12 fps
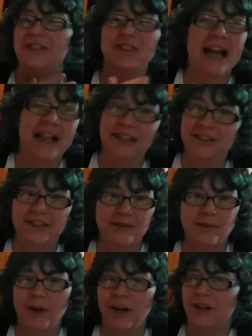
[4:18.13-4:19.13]
gallons
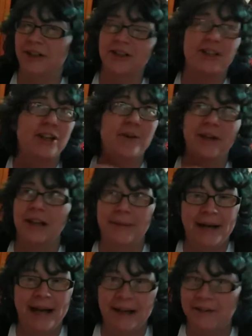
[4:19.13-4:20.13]
of water, going to the
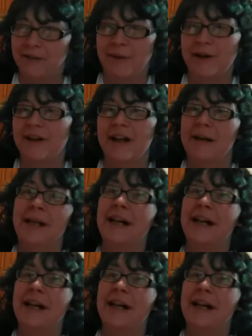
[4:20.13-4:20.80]
bathroom all the time.